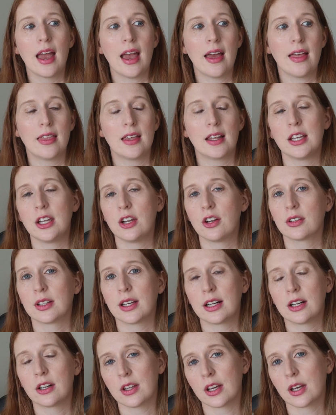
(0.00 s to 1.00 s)
And then a year
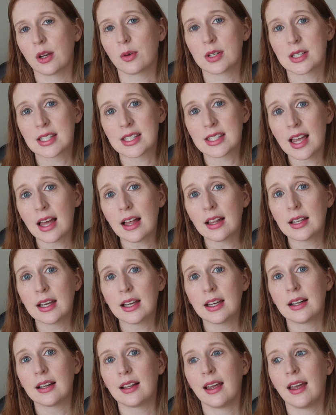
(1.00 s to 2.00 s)
later they go to sell
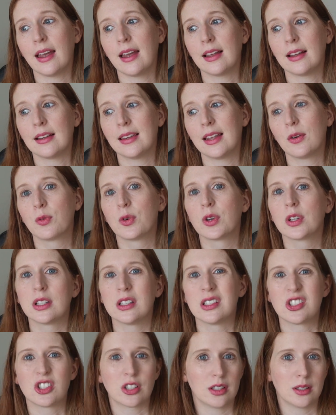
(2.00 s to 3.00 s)
it, and they
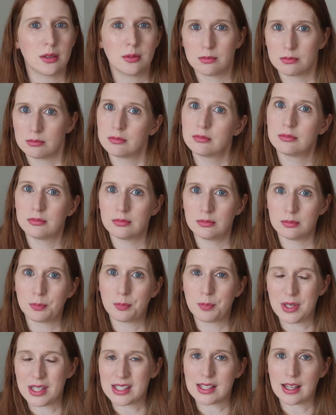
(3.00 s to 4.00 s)
really shouldn't
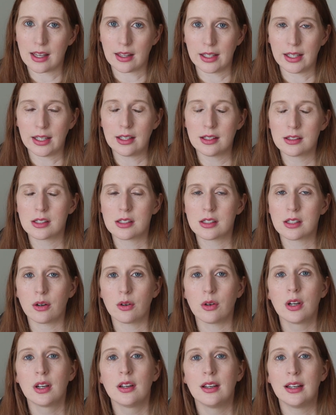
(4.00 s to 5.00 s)
be selling it.
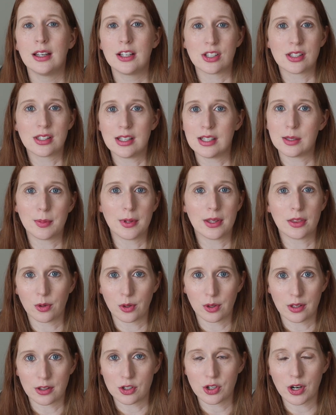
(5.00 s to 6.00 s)
So it just needs to be
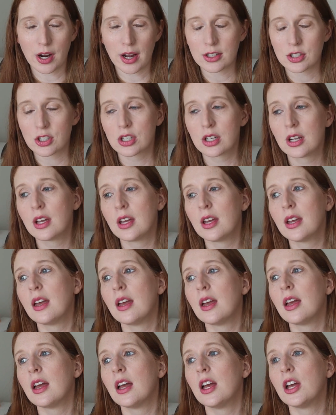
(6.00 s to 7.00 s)
thrown in the trash.
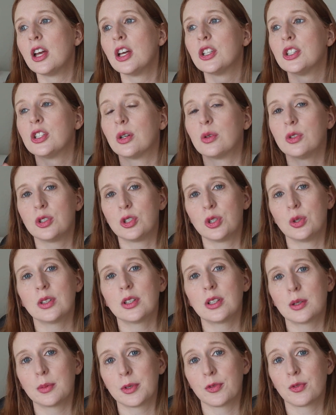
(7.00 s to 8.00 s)
So do a
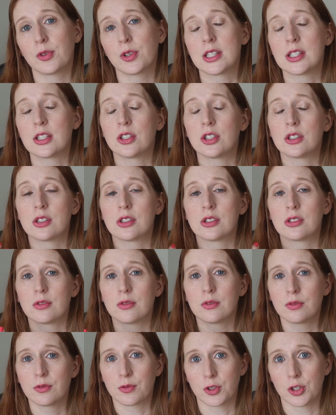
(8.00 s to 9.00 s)
little bit of
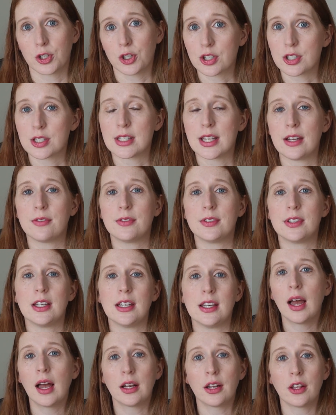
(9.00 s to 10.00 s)
research for your
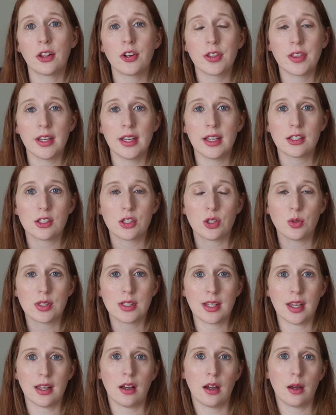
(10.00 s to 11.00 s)
safety. Another thing is to
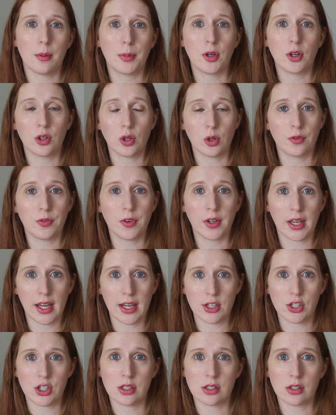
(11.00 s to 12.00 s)
set up your
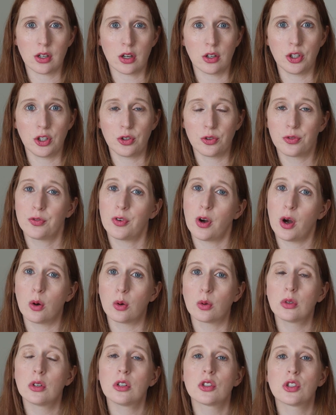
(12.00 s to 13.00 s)
notifications your
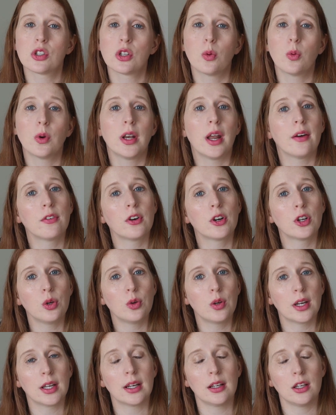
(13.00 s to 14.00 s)
phone. So whenever
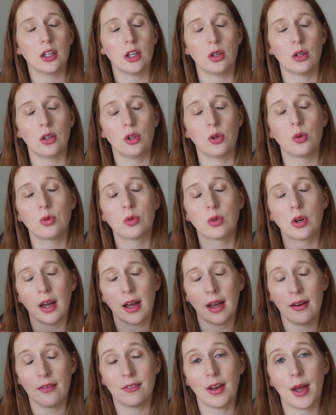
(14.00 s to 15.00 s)
you
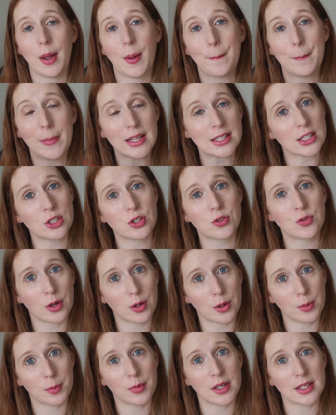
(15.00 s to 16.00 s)
have a message
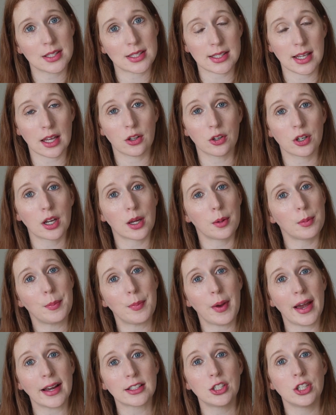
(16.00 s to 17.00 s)
from a seller
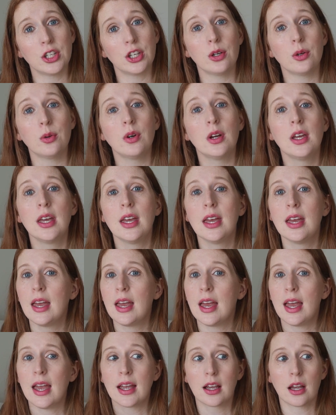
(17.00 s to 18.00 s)
coming back to you,
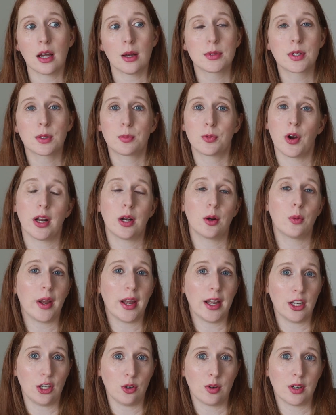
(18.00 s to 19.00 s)
it comes up right
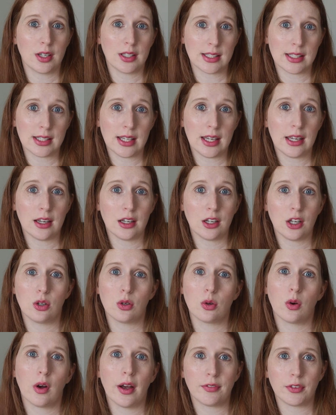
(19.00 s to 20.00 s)
away and you can see it. You
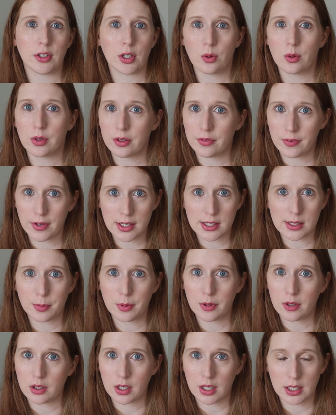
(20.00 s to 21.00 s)
don't have to go into
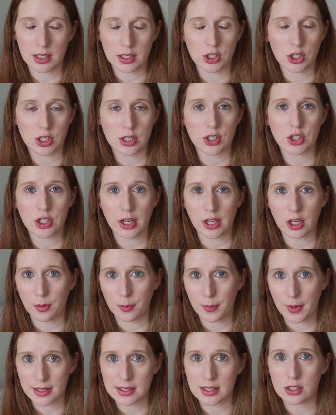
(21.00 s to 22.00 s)
Facebook and just check
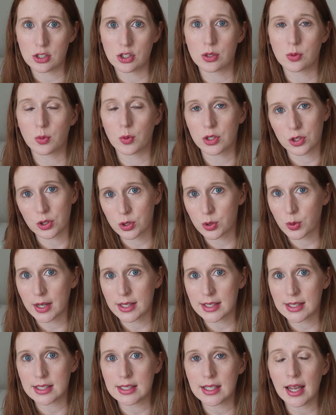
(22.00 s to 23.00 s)
your messages once or
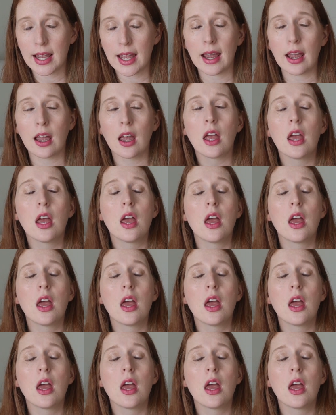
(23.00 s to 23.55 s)
twice a day.